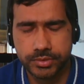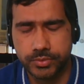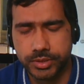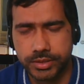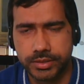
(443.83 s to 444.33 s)

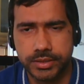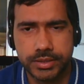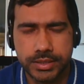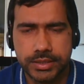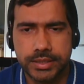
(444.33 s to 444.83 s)
working
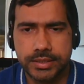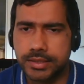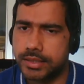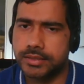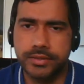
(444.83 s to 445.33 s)
there. And
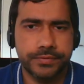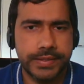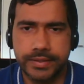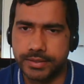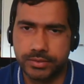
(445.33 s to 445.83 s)
there are other
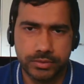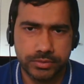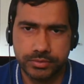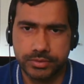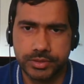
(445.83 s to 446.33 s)
fintechs
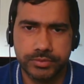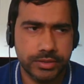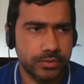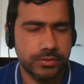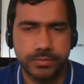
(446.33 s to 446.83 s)
also, so you
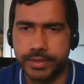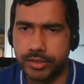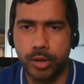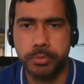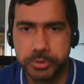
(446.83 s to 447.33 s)
can also
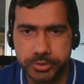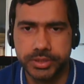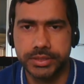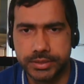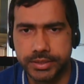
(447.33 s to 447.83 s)
find
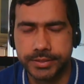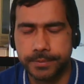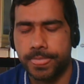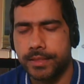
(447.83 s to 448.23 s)
opportunities there.